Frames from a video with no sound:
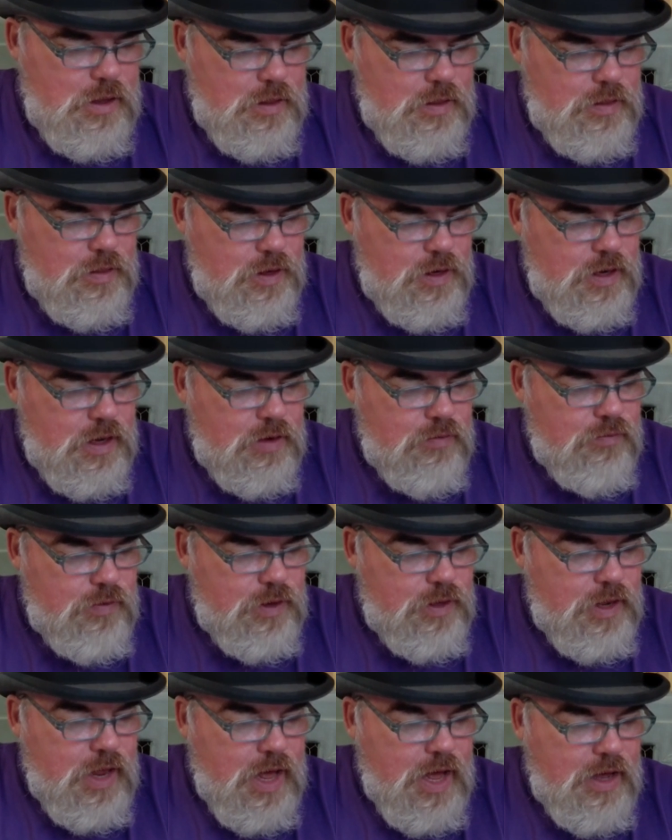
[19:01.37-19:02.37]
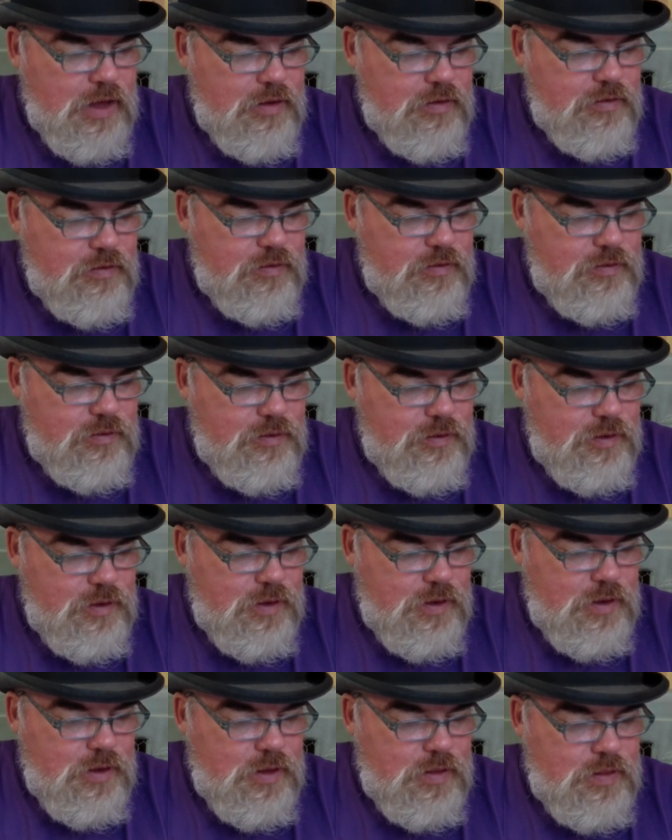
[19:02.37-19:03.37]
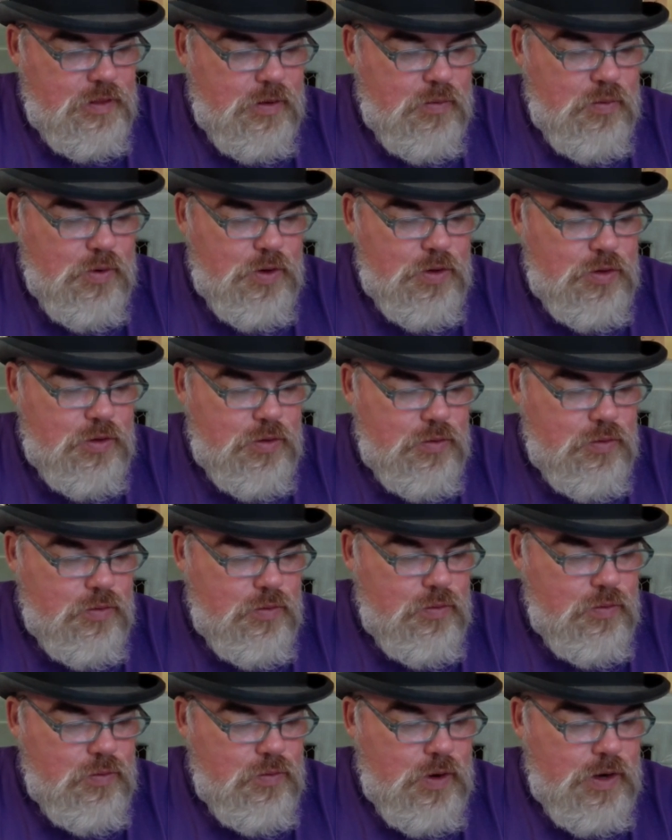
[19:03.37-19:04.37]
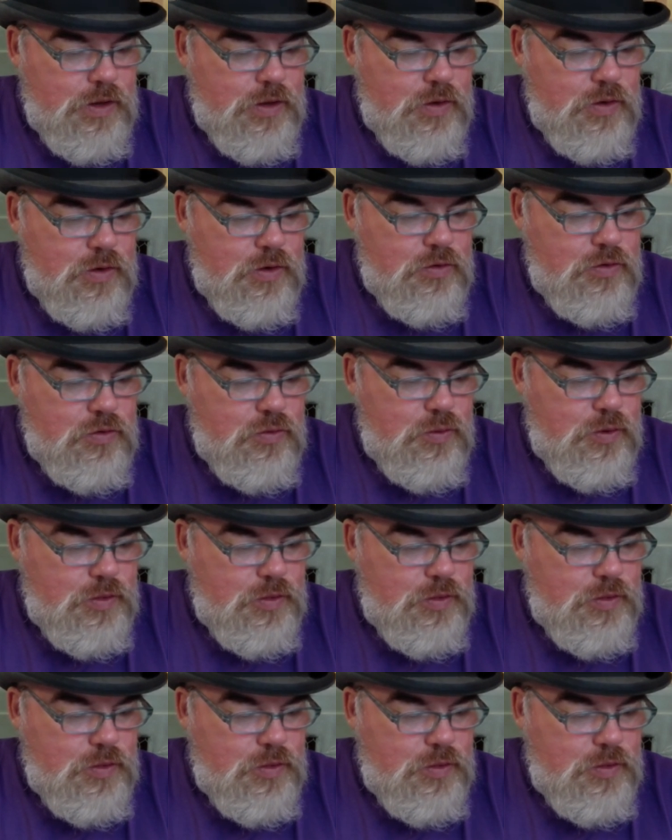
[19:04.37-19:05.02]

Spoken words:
Then I realized that when what you could do